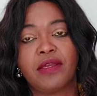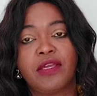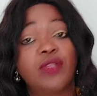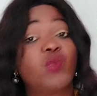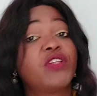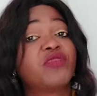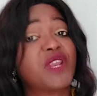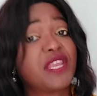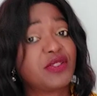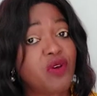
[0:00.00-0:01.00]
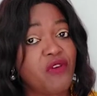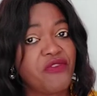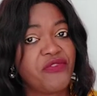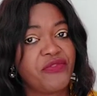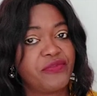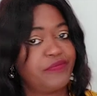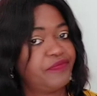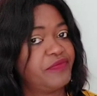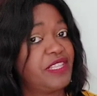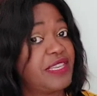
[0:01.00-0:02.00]
It was really tough.
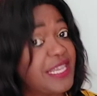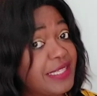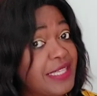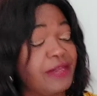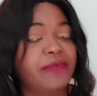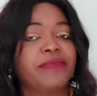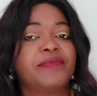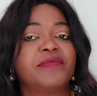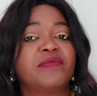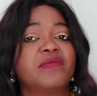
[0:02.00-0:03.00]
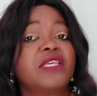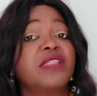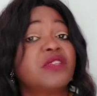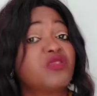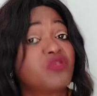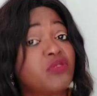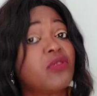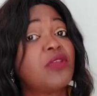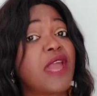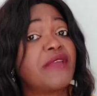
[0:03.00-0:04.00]
Listen, this is
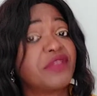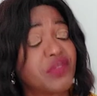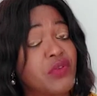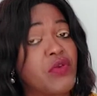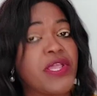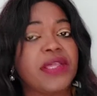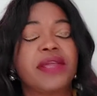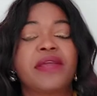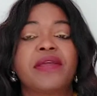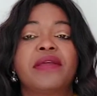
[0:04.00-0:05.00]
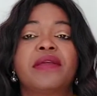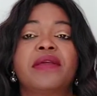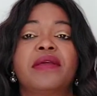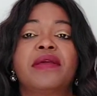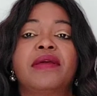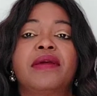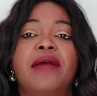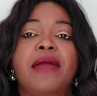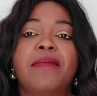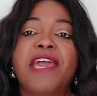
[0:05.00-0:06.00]
true life story.
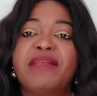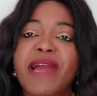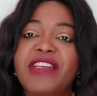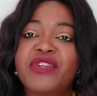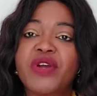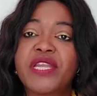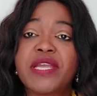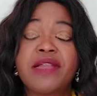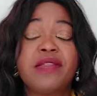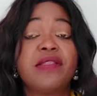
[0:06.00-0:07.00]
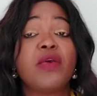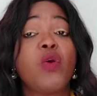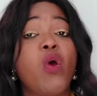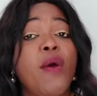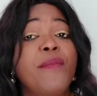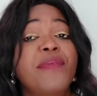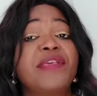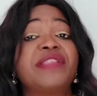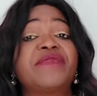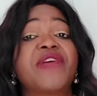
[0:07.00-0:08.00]
I made my journey. The home
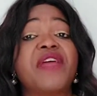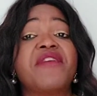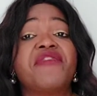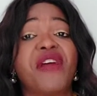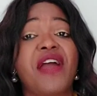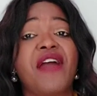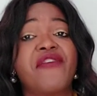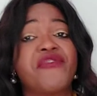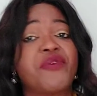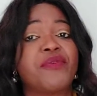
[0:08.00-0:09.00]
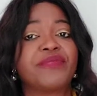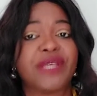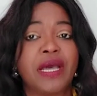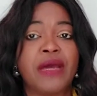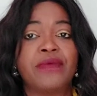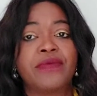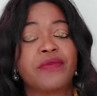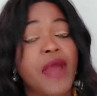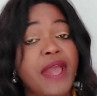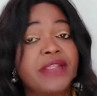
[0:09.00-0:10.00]
is very far from town,
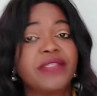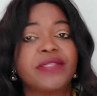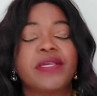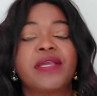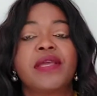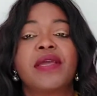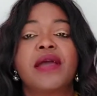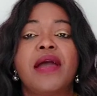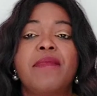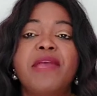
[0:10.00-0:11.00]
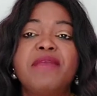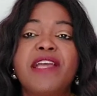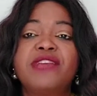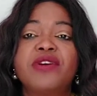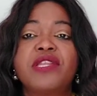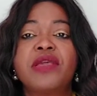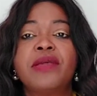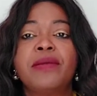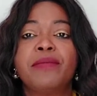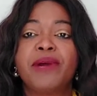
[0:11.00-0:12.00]
right? I made my
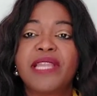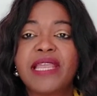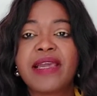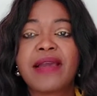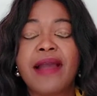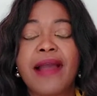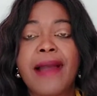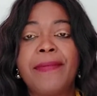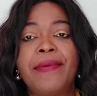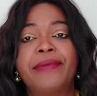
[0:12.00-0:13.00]
journey, boarded a cab.